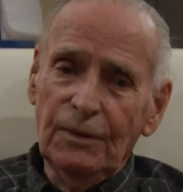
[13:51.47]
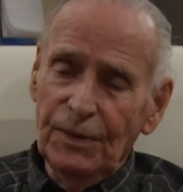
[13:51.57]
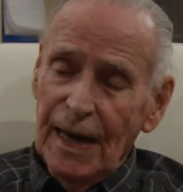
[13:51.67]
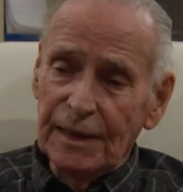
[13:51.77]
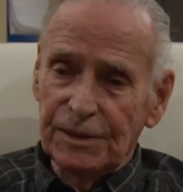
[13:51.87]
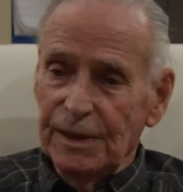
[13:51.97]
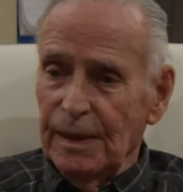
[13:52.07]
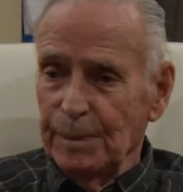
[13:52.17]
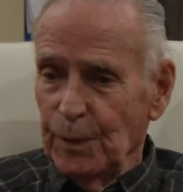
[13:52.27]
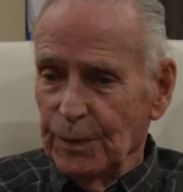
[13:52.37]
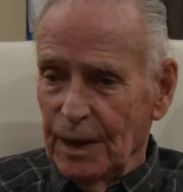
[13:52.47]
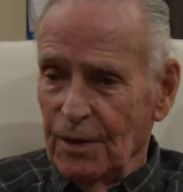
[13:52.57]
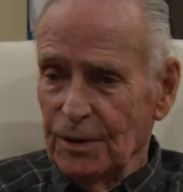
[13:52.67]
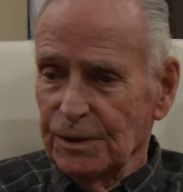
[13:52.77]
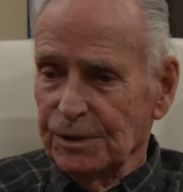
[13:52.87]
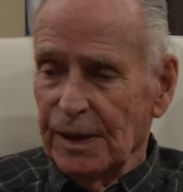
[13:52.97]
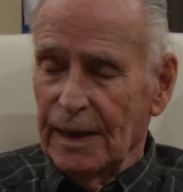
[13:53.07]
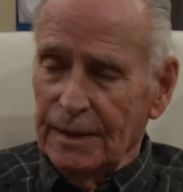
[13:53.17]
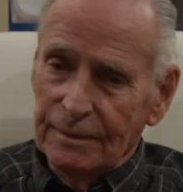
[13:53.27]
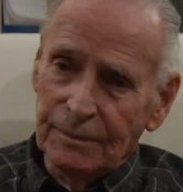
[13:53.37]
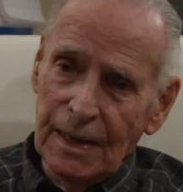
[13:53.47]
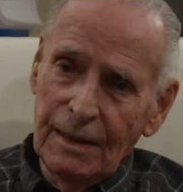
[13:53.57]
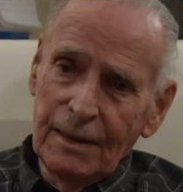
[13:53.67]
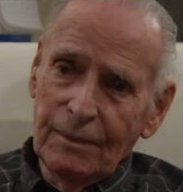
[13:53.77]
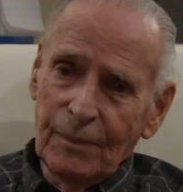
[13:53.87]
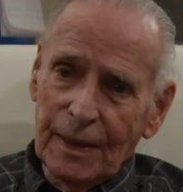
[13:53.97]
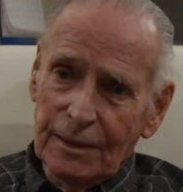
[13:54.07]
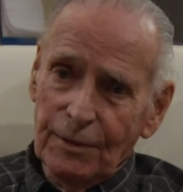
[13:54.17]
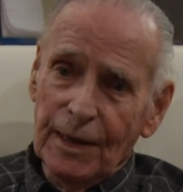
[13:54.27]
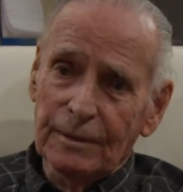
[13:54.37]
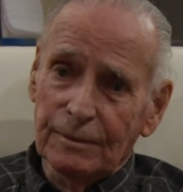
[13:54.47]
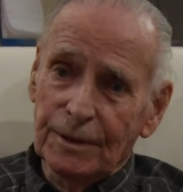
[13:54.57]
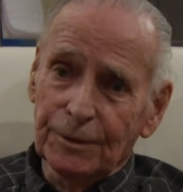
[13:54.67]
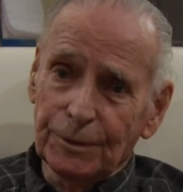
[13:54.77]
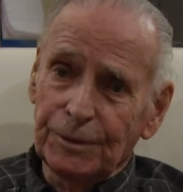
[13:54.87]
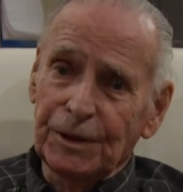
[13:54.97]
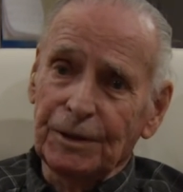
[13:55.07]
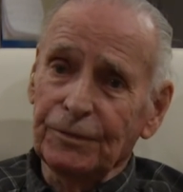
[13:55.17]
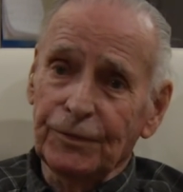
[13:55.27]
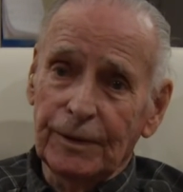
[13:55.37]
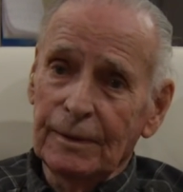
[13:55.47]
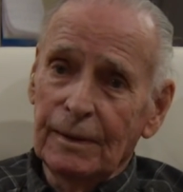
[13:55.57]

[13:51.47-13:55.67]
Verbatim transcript: texted up on the hard stand, my ground crew chief